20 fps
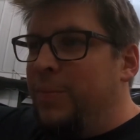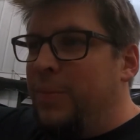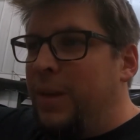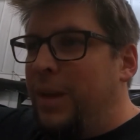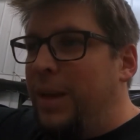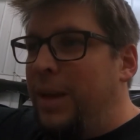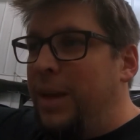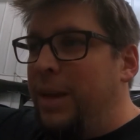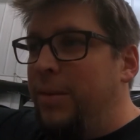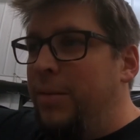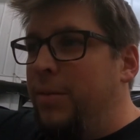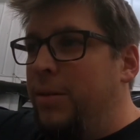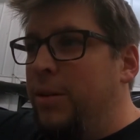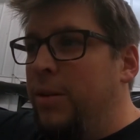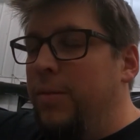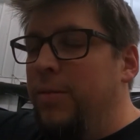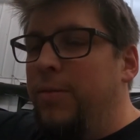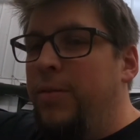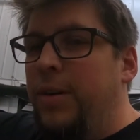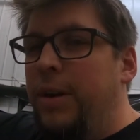I
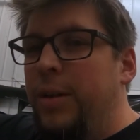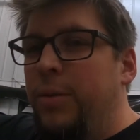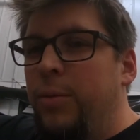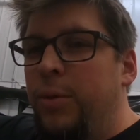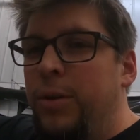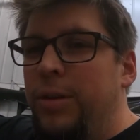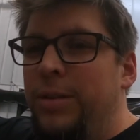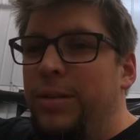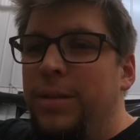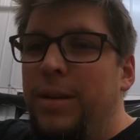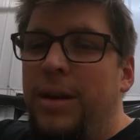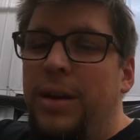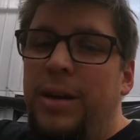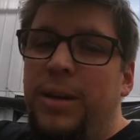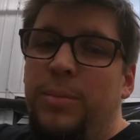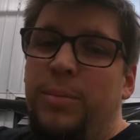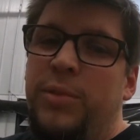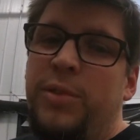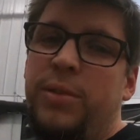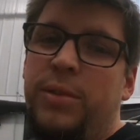couldn't find one in
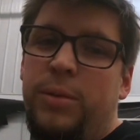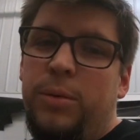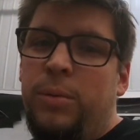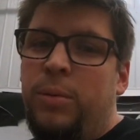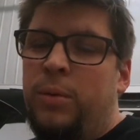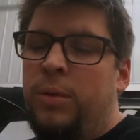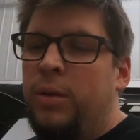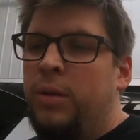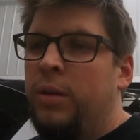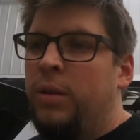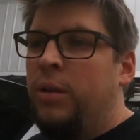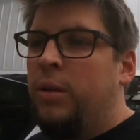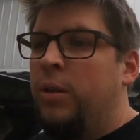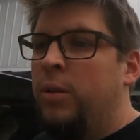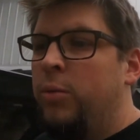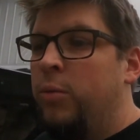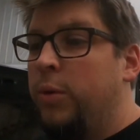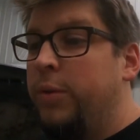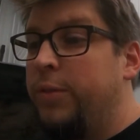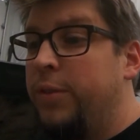time, so
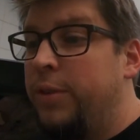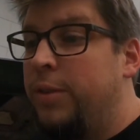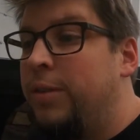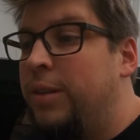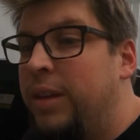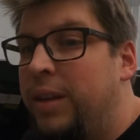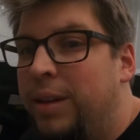we'll have to see.